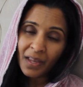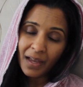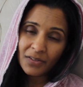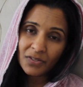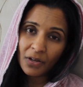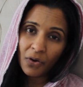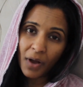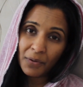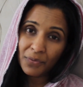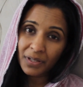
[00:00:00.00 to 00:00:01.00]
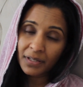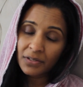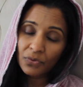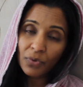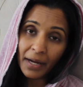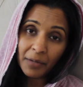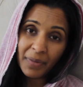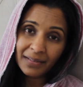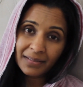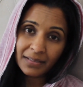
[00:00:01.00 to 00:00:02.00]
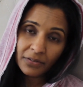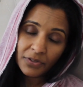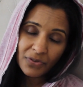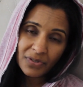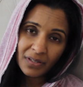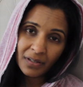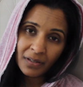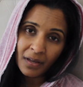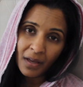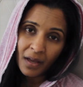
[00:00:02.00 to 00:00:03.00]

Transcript: And so I really do recommend still using